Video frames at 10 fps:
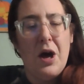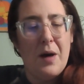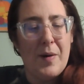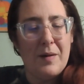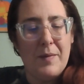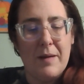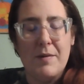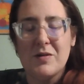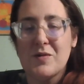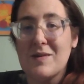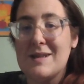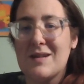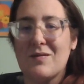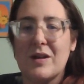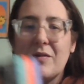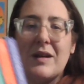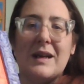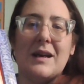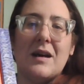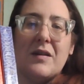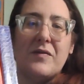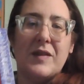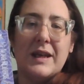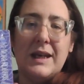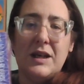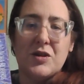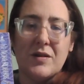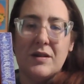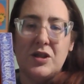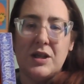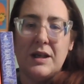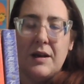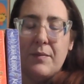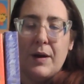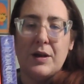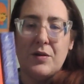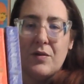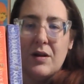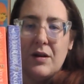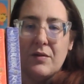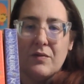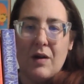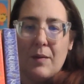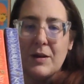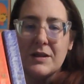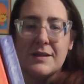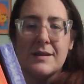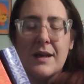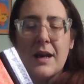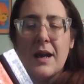upon my most recent reread of the Key Trilogy by Nora Roberts.